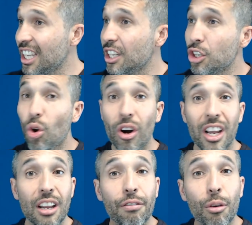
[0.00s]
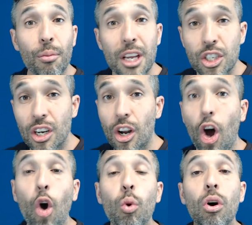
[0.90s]
Get your information.
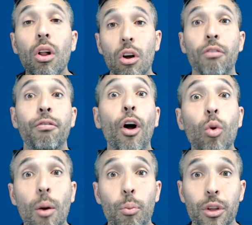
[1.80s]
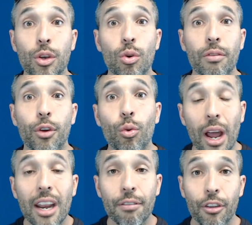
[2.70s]
We'll follow up with you if you're
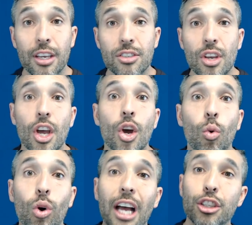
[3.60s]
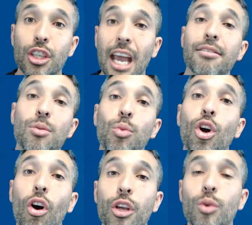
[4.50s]
ready for this. We'll actually have someone
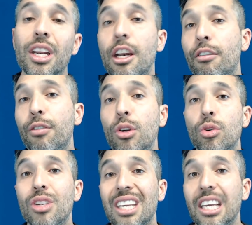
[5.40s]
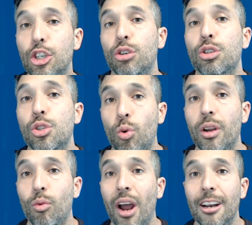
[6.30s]
call you and interview you to get your
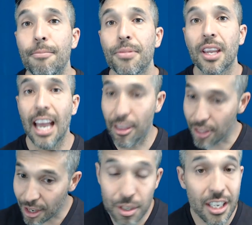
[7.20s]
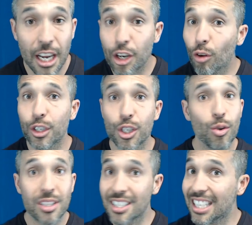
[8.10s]
story right. And then send it over to
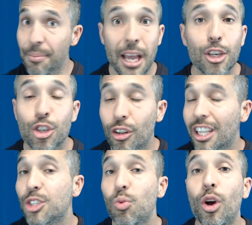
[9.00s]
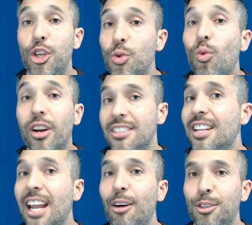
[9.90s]
you and make sure that it's what you want to
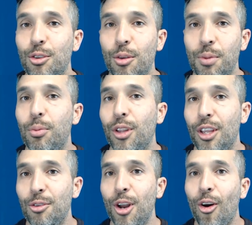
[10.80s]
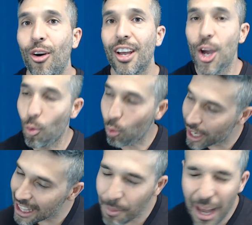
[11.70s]
send out to the people that you know. We'll
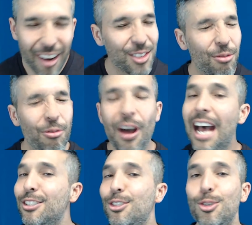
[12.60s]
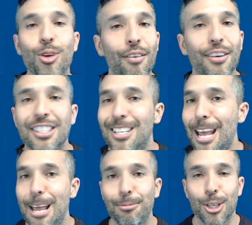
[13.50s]
get them out as fast as you give us the
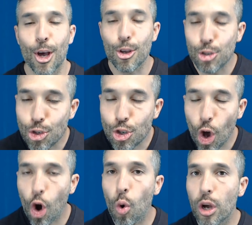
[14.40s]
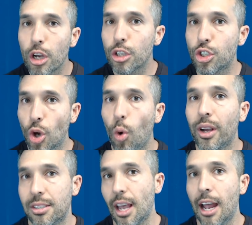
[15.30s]
names. So
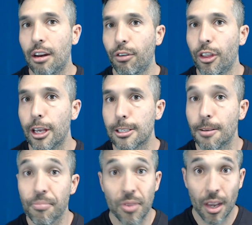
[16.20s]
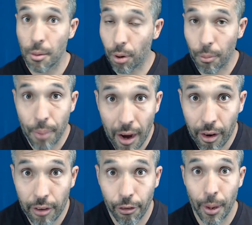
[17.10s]
excited for this.
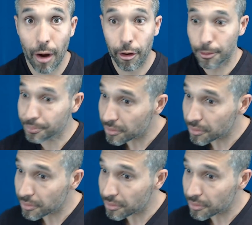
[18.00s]
Preparing for powder.